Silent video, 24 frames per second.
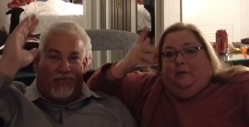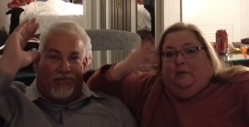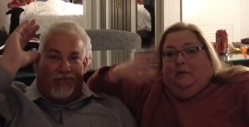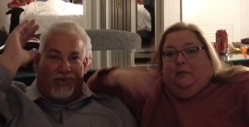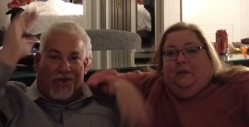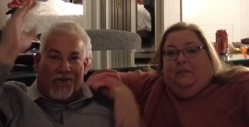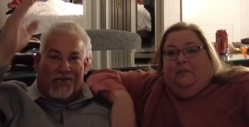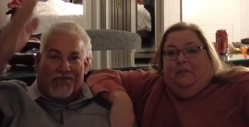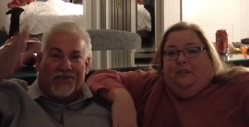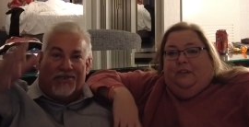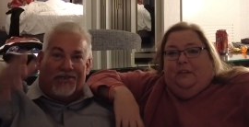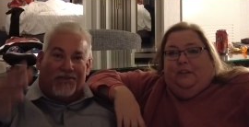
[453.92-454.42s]
Speaker 1: come
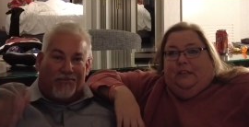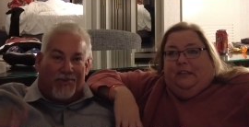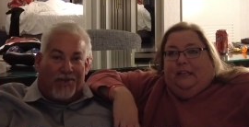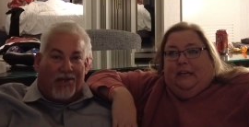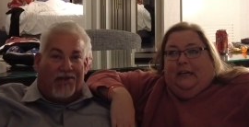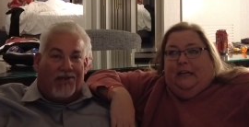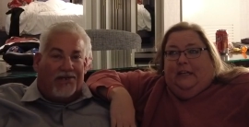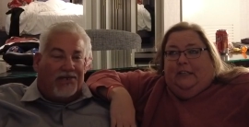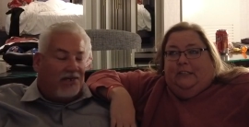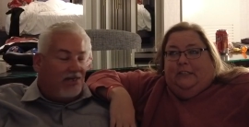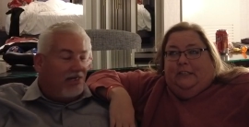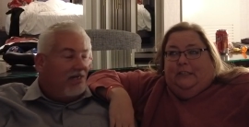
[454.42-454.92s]
and we feel it
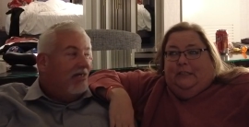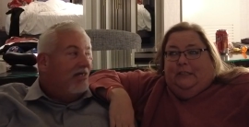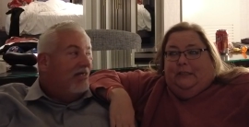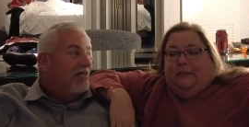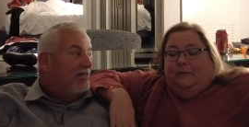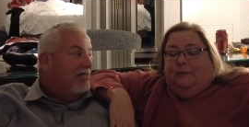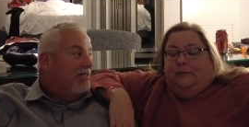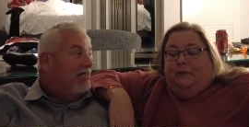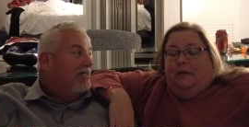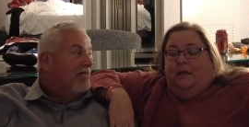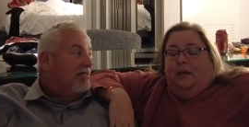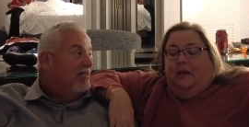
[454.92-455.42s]
there
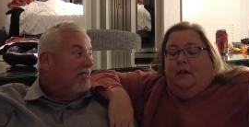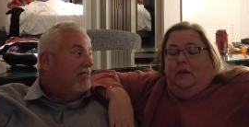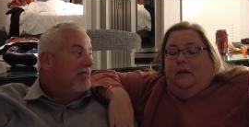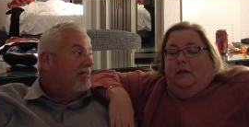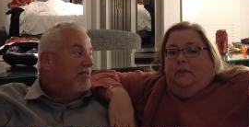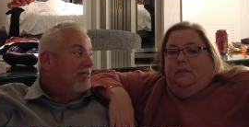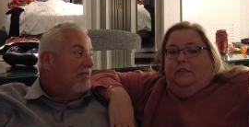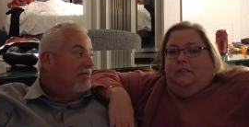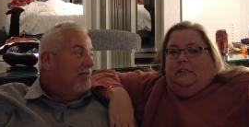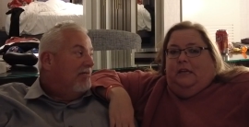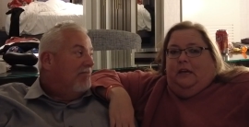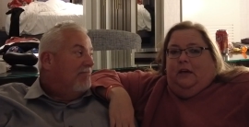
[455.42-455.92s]
too.
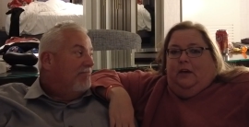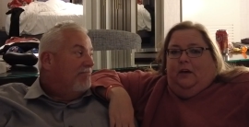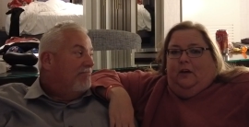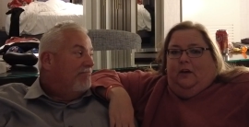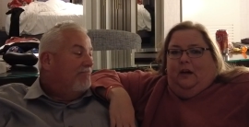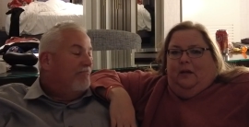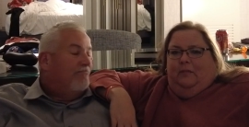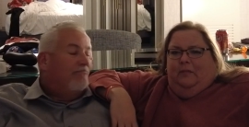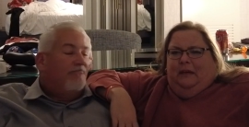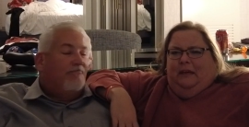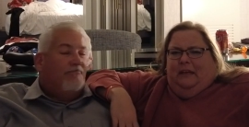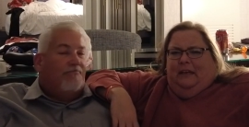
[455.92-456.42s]
So
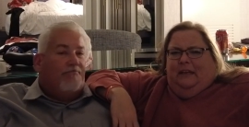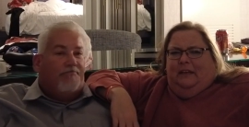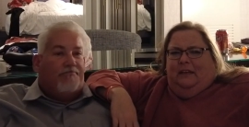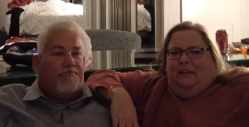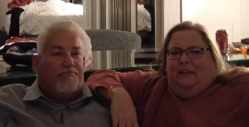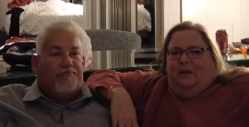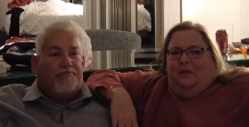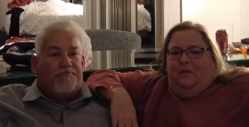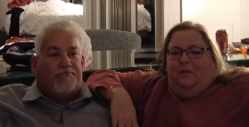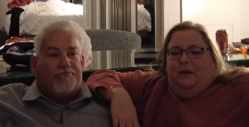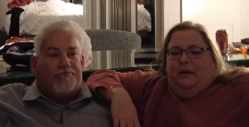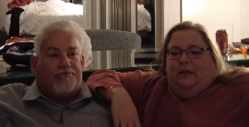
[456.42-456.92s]
I
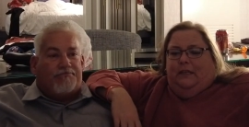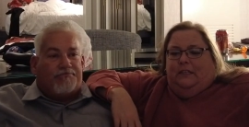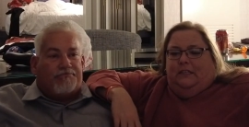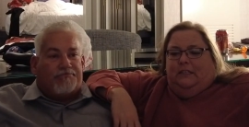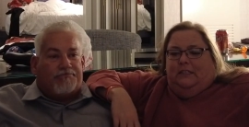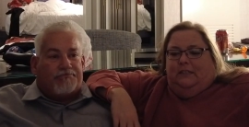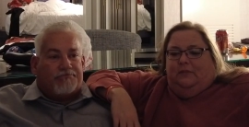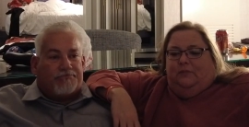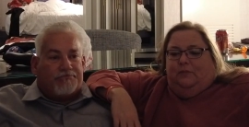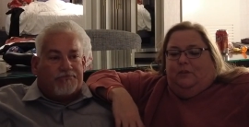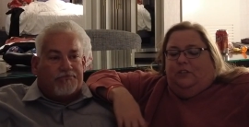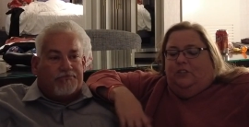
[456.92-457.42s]
mean, we
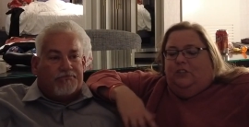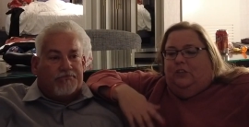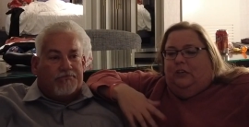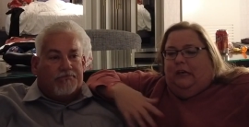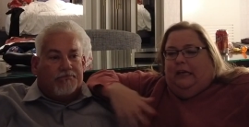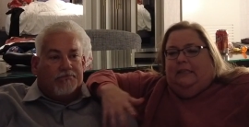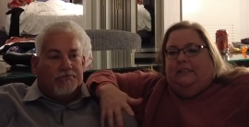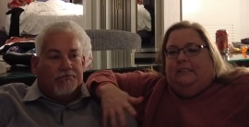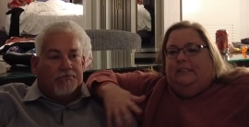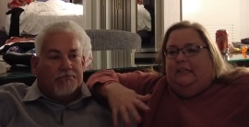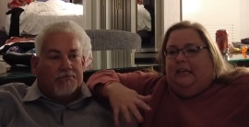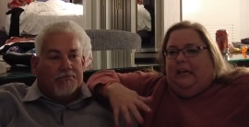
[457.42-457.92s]
just want you
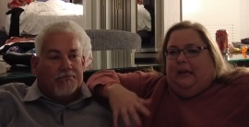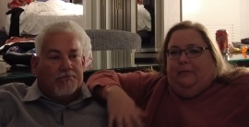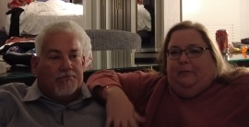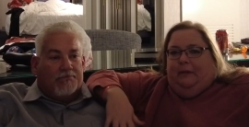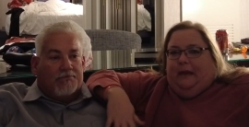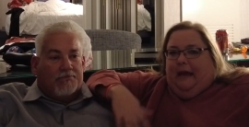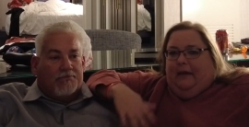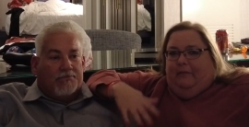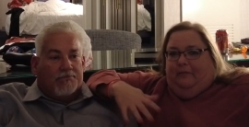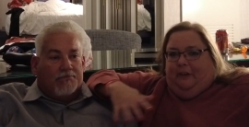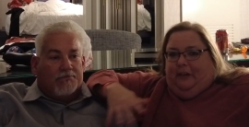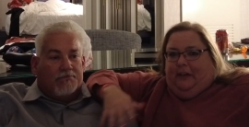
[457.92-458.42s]
guys to come
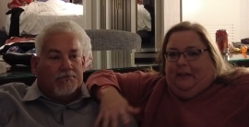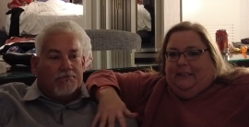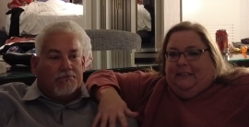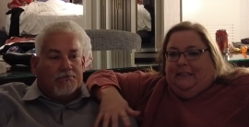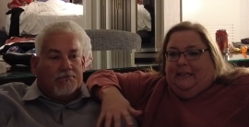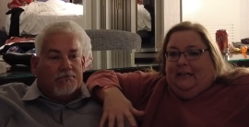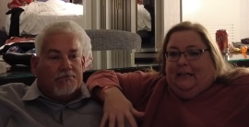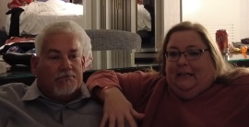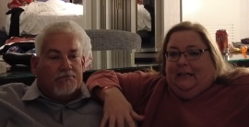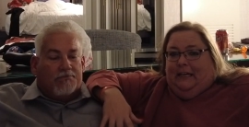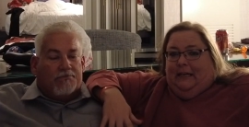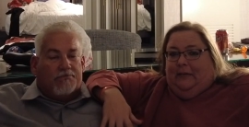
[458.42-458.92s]
and have a great
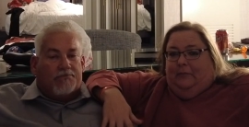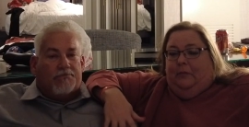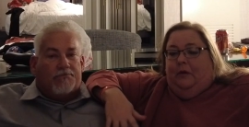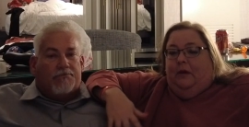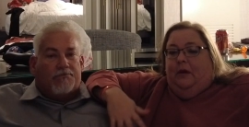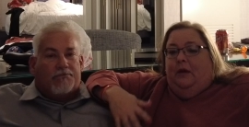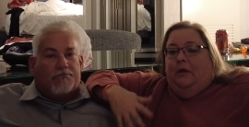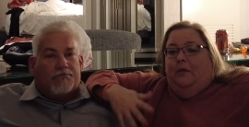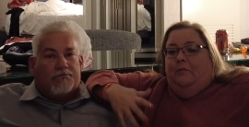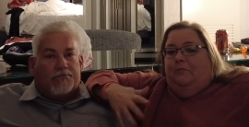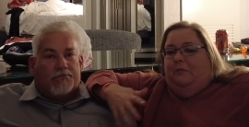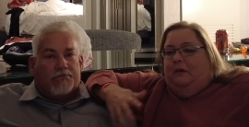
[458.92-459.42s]

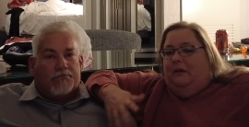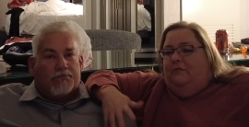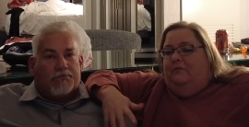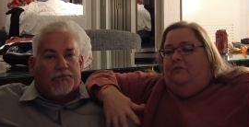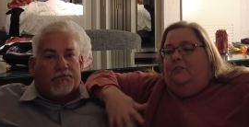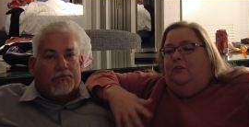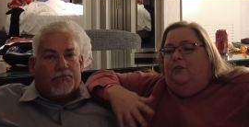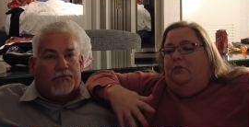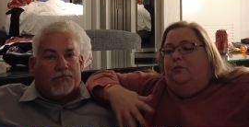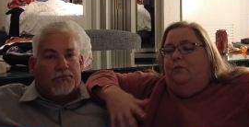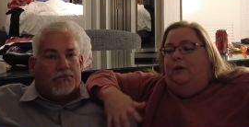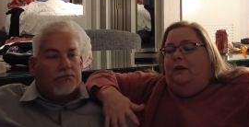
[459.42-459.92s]
time. But
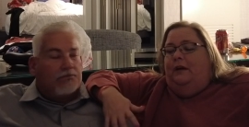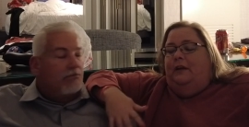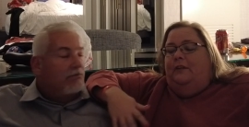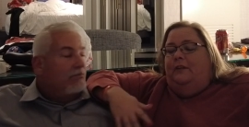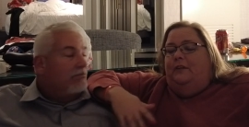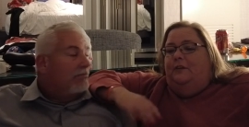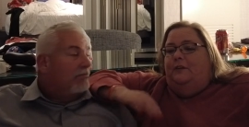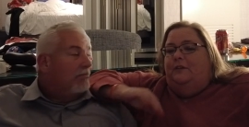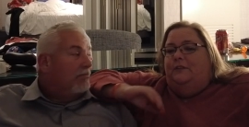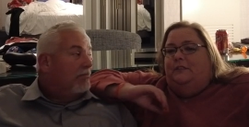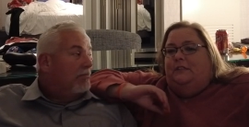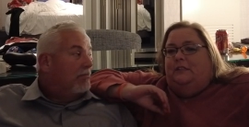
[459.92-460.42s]
if you're one of
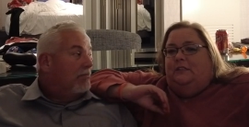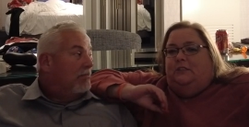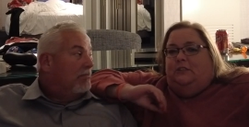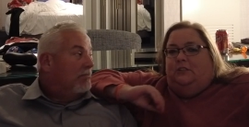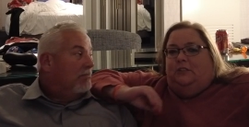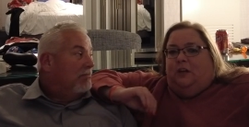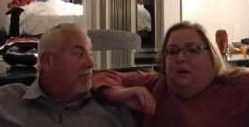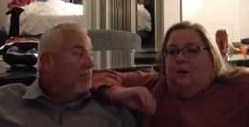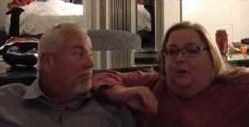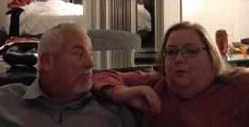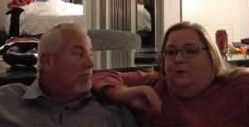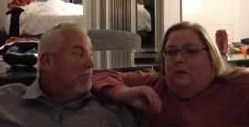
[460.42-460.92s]
those that
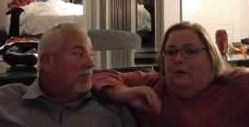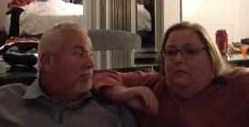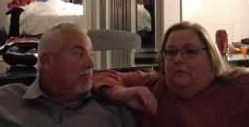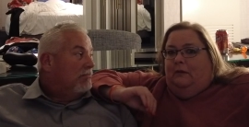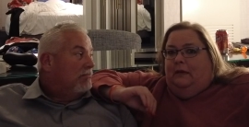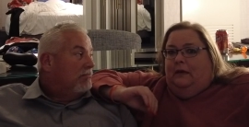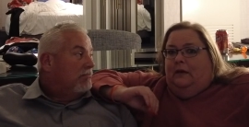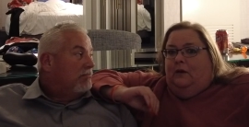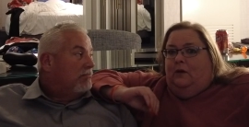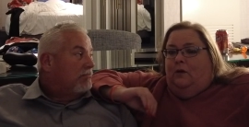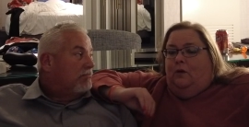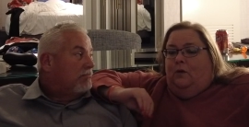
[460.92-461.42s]
don't want to
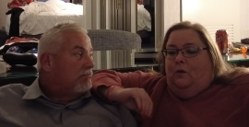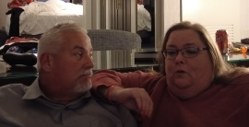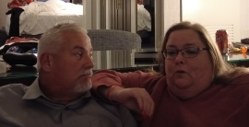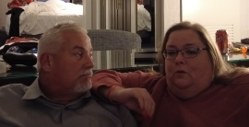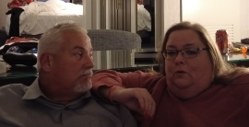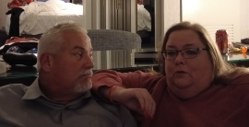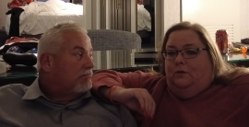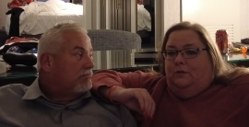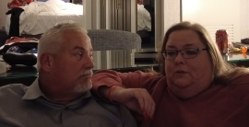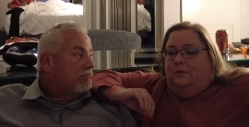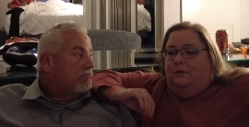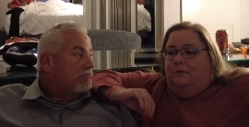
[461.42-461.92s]
be
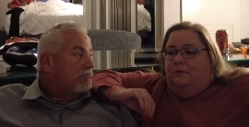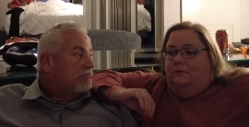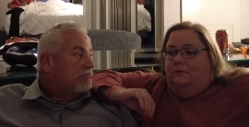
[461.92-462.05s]
cold,